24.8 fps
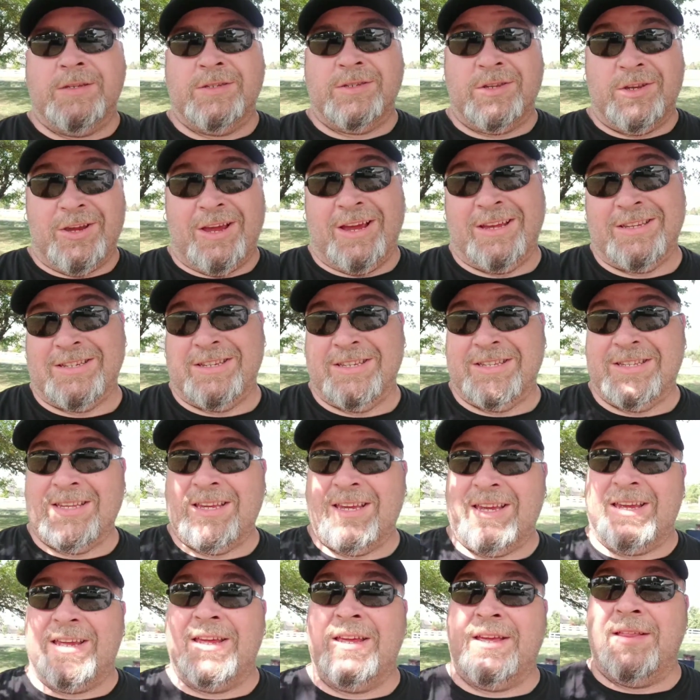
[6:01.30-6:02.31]
So you guys can
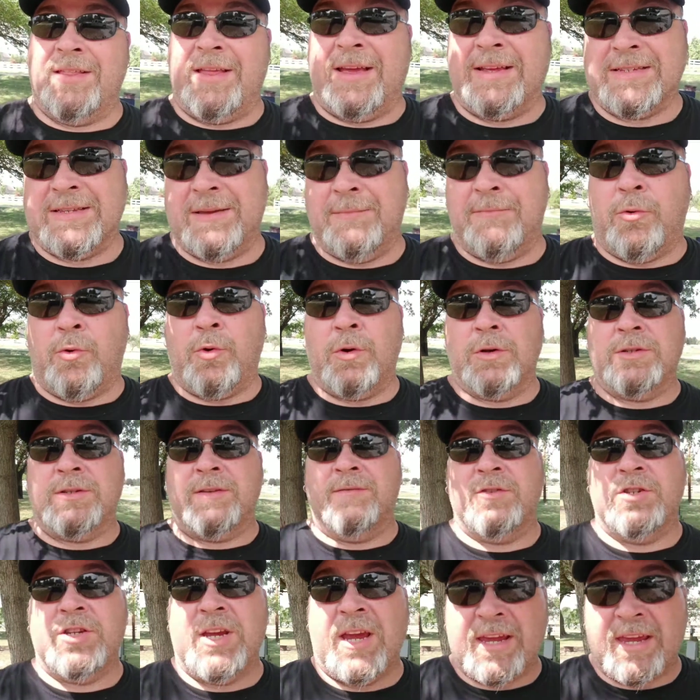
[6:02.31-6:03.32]
see that's the importance
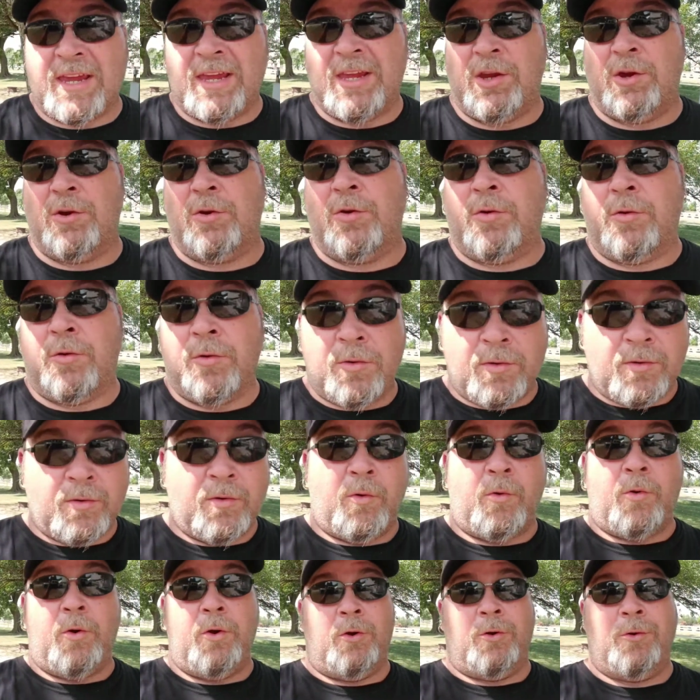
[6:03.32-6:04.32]
of checking your
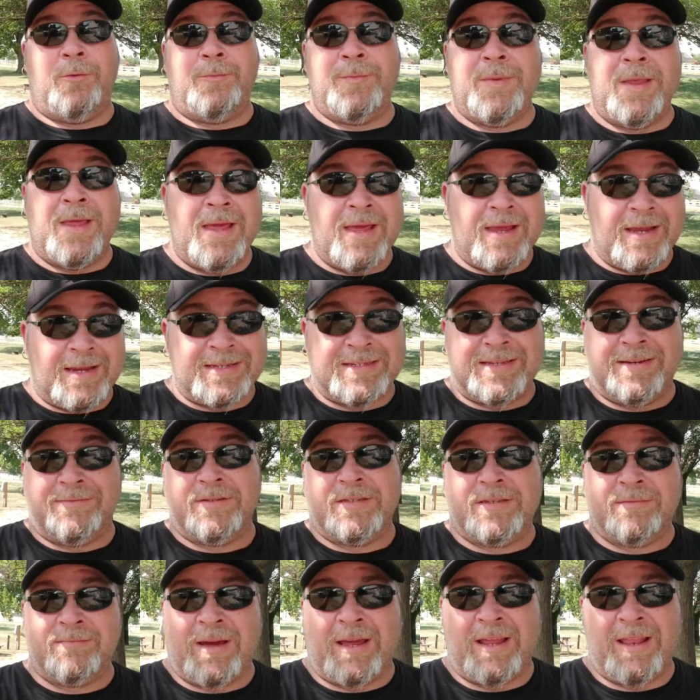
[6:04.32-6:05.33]
oil, because
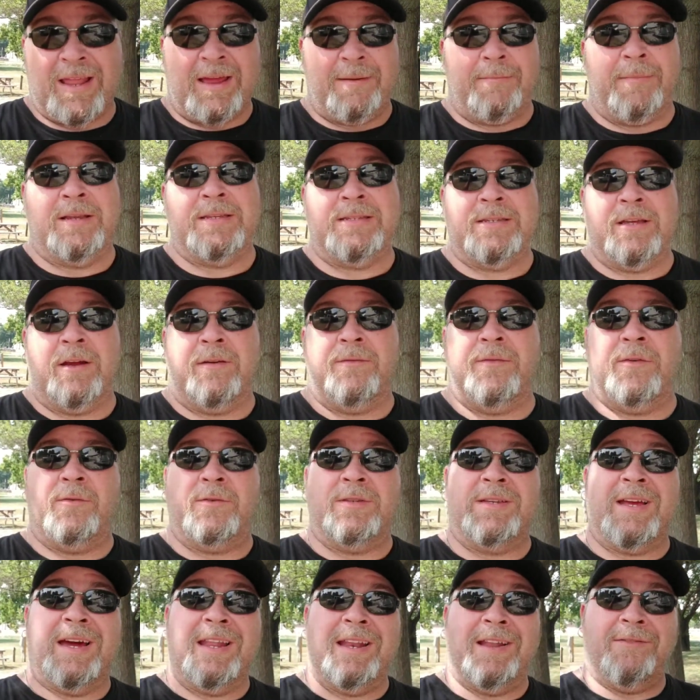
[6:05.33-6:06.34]
even somebody like myself
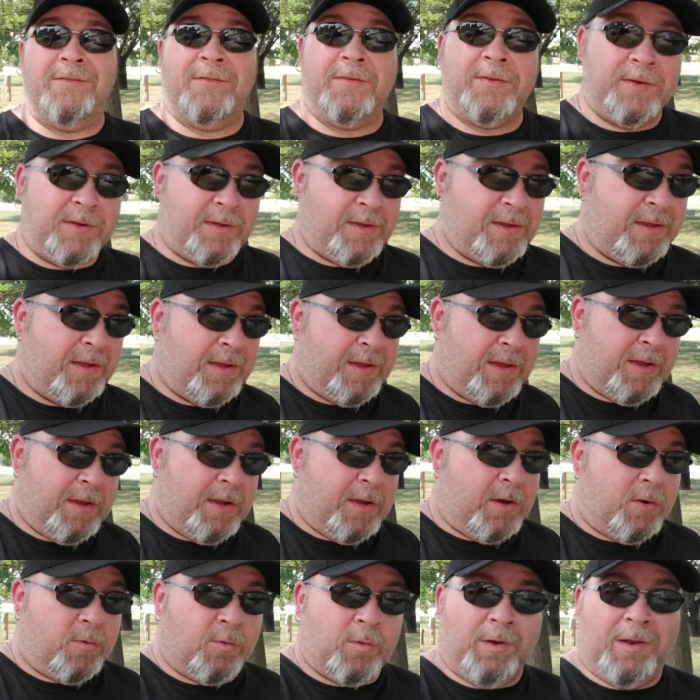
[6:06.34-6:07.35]
who's kind of
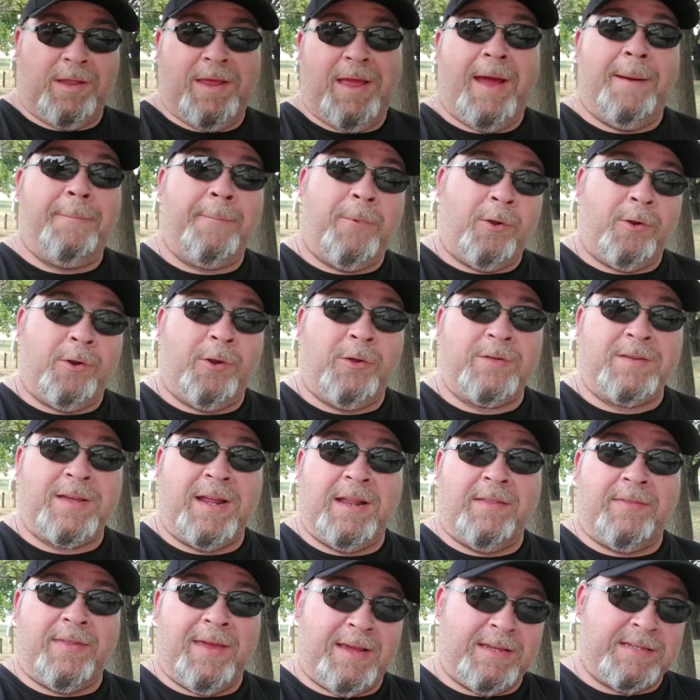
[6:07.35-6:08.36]
really up on those
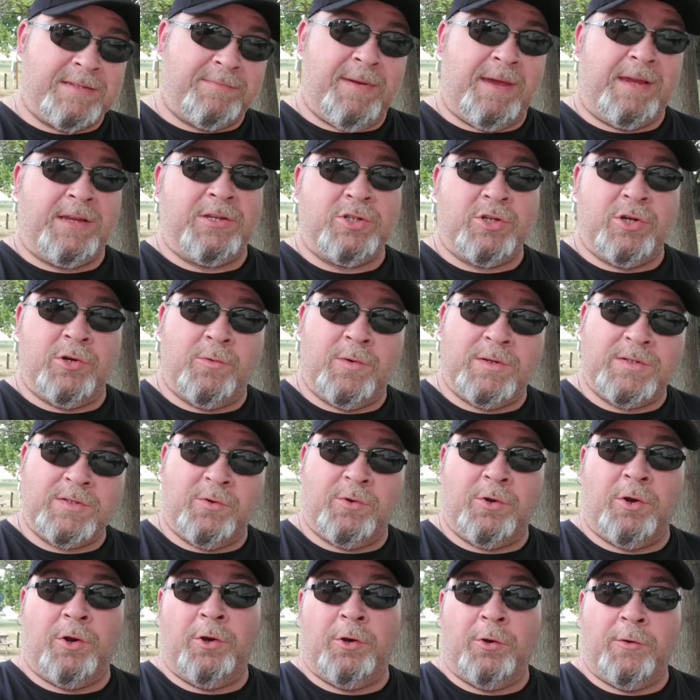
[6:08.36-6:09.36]
kind of things and making sure what's
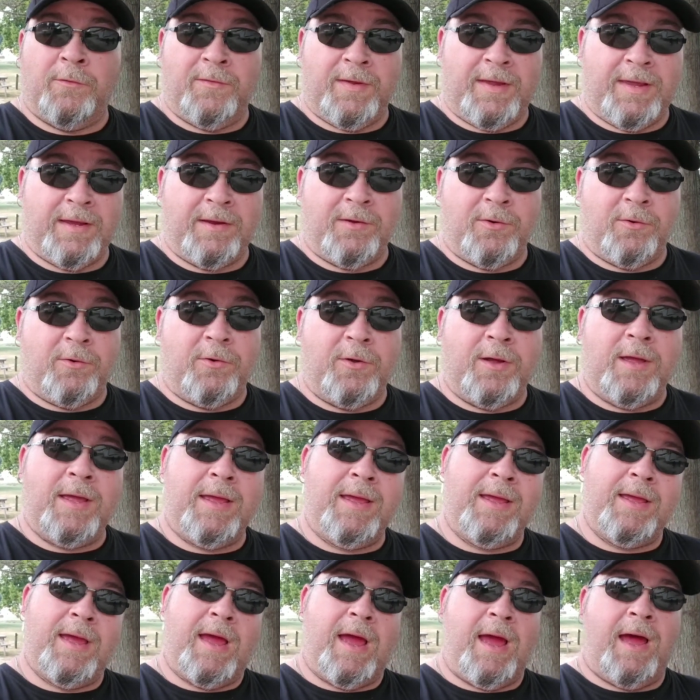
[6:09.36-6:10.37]
going on in our vehicle,
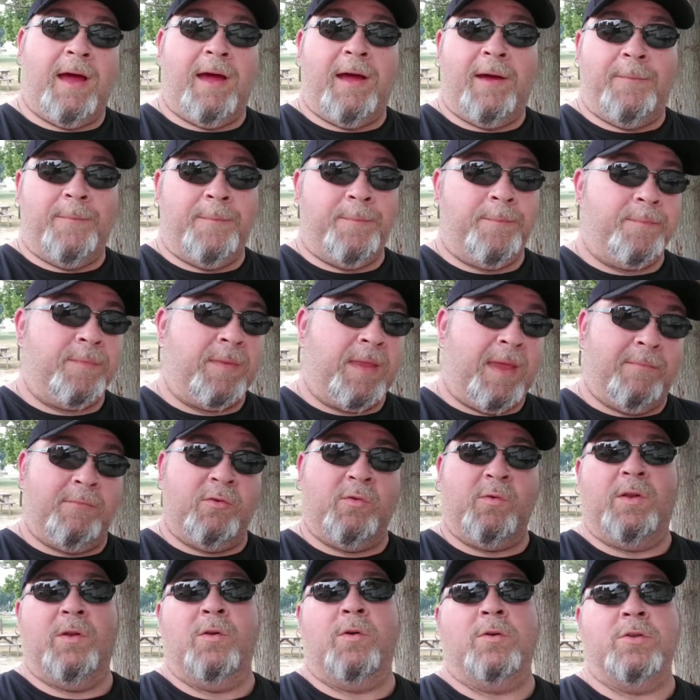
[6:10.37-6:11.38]
in
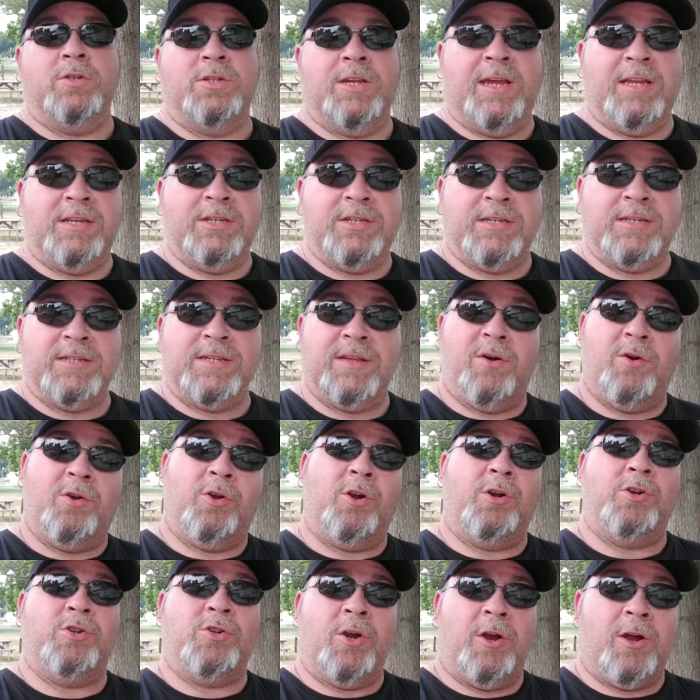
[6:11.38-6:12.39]
between oil changes on
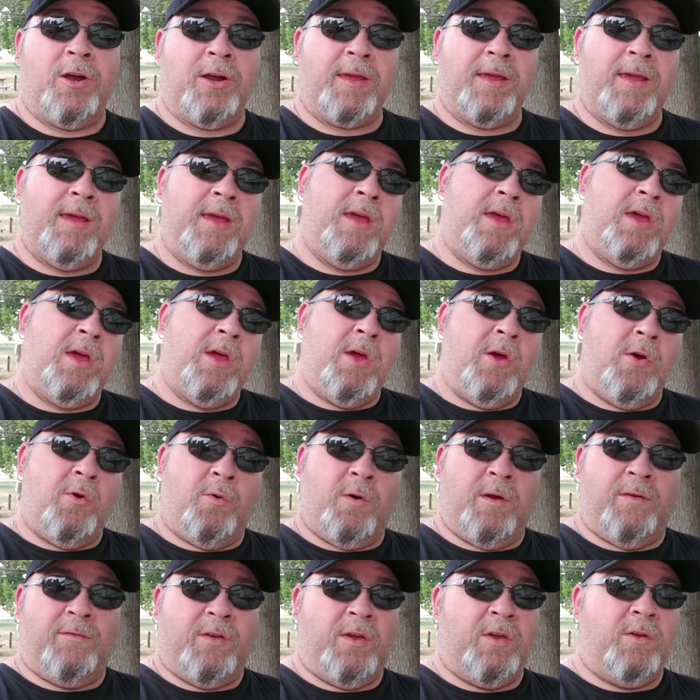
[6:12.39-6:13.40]
our truck,
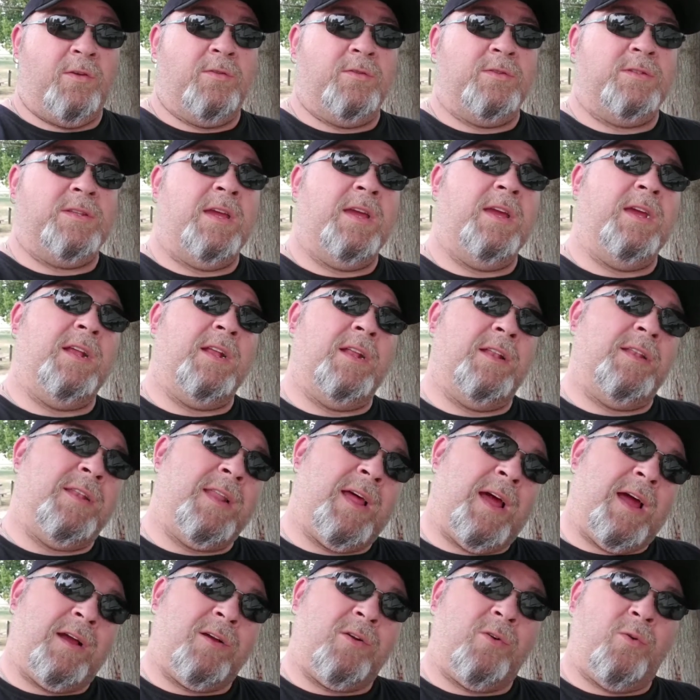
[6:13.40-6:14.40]
we've used
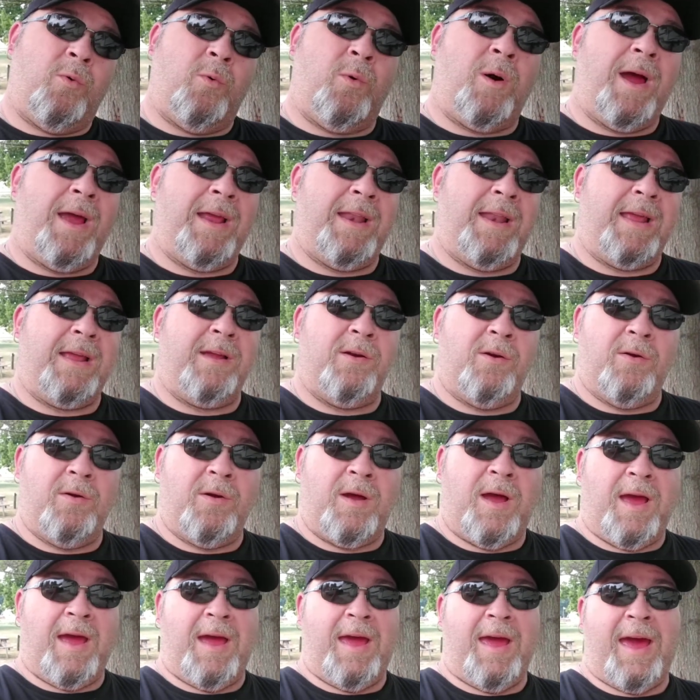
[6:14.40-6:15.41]
not quite
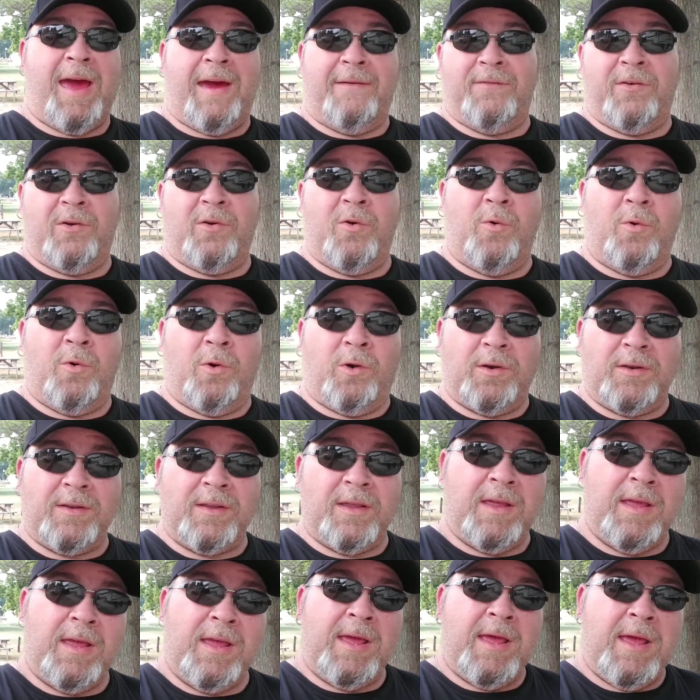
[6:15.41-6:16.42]
a half a quart,
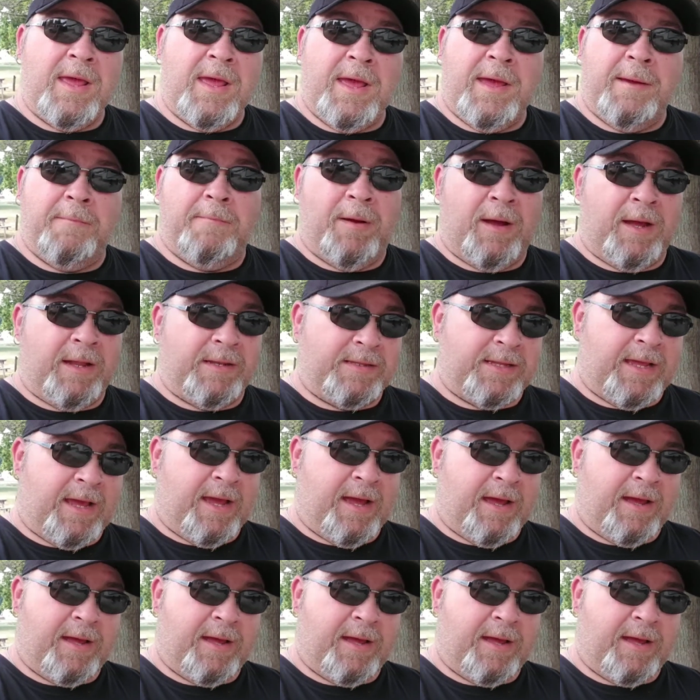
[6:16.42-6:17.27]
but